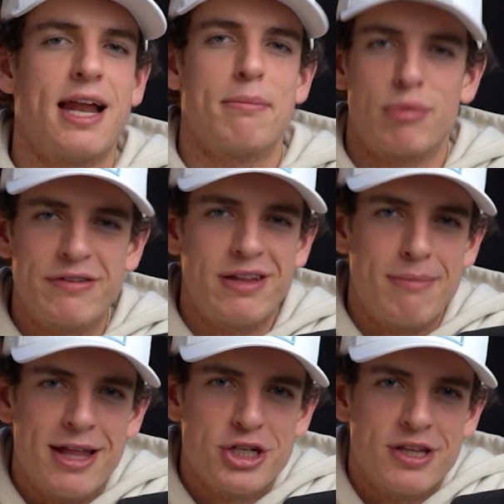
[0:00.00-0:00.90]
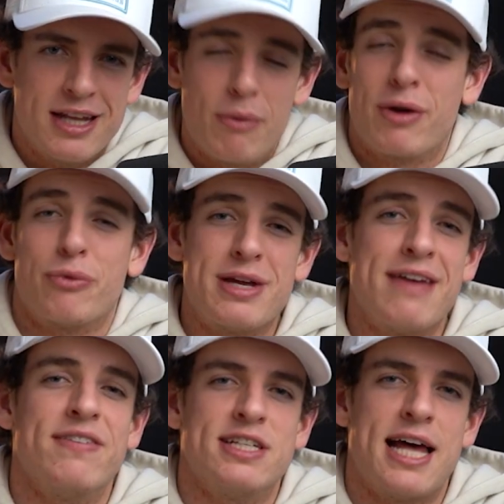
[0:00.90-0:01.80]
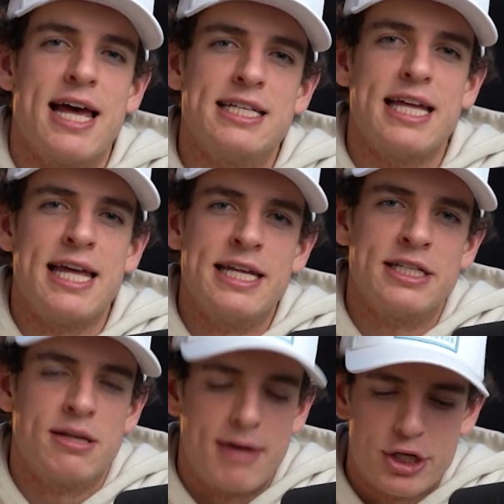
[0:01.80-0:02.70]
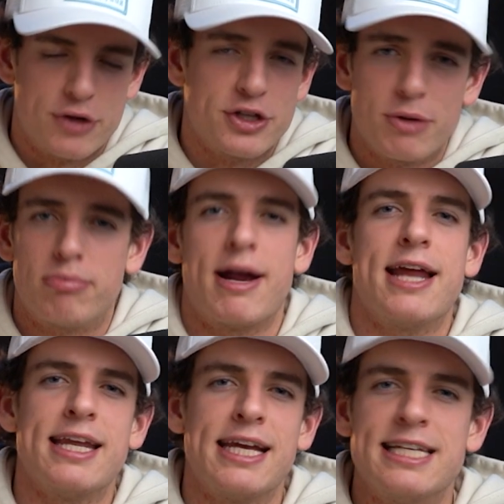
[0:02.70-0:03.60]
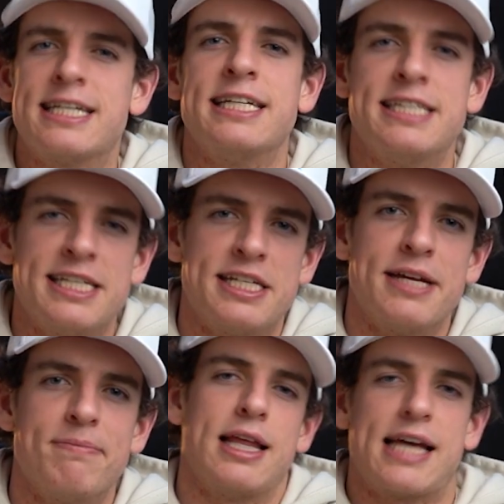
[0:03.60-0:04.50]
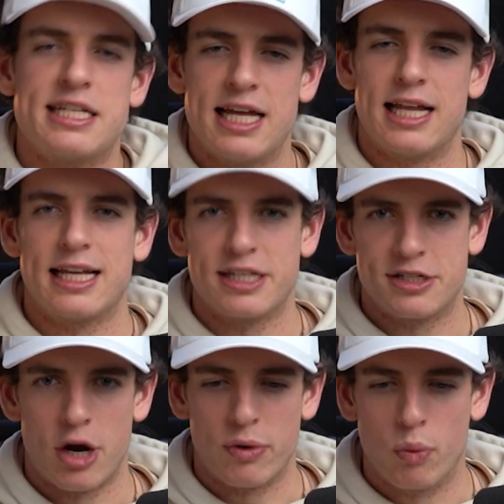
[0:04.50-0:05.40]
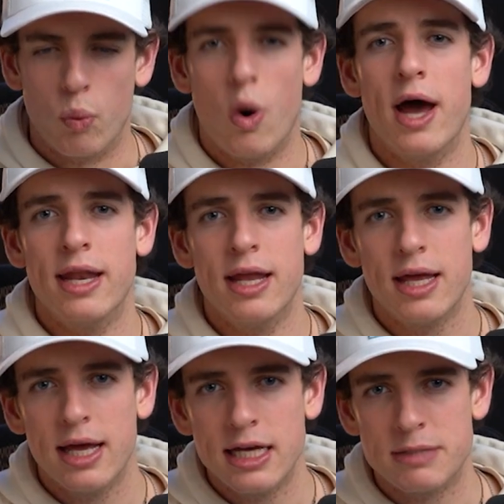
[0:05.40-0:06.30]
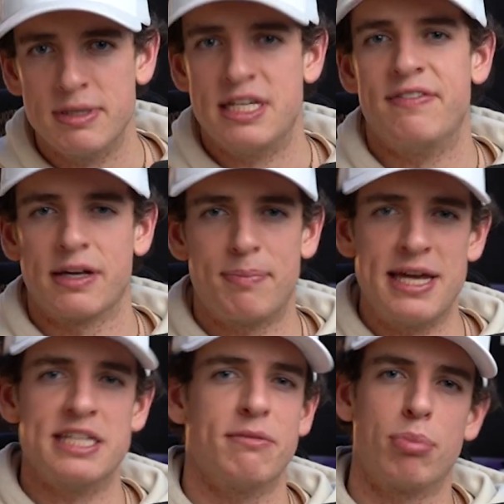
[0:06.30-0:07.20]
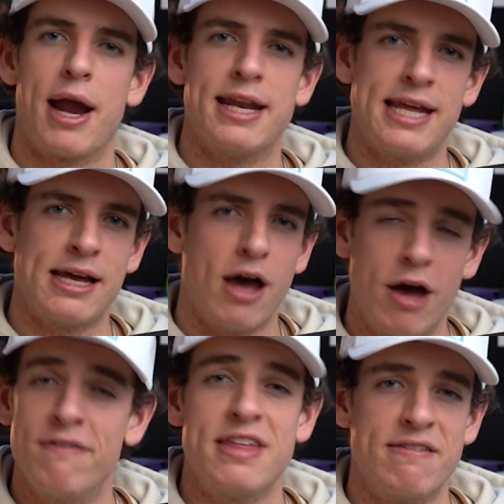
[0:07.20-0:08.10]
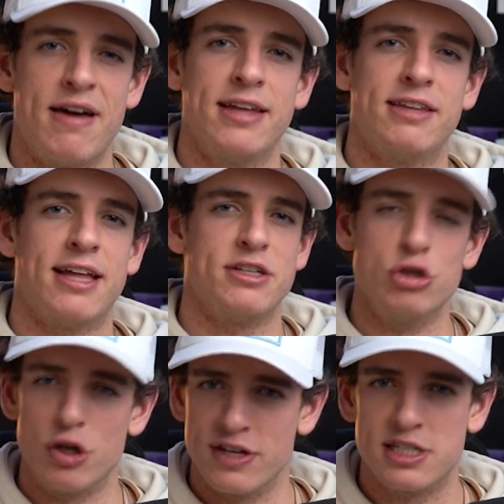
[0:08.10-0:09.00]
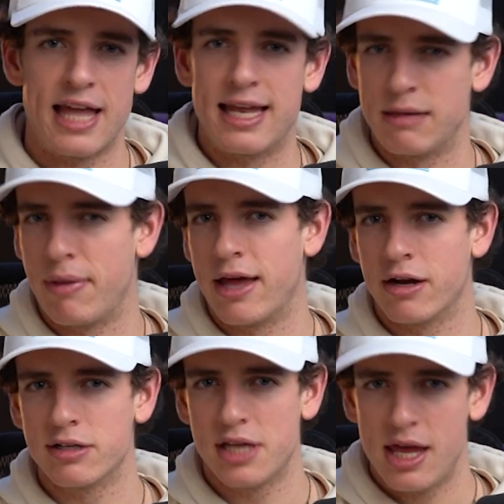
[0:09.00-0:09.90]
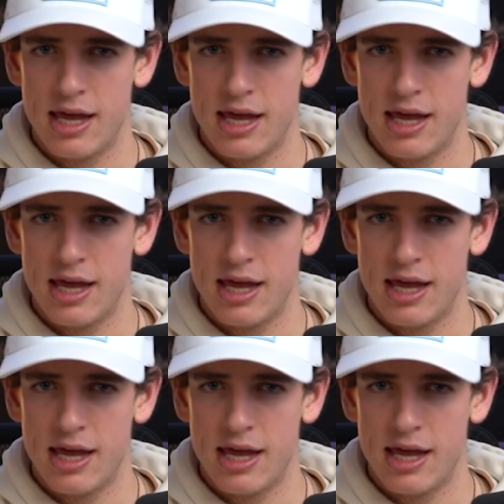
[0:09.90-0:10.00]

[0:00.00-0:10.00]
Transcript: that I briefly mentioned and I want to re-emphasize is to make sure that your branding is consistent. Like I said, I like to start with one specific piece of branding of the event, and that's usually the standing banners.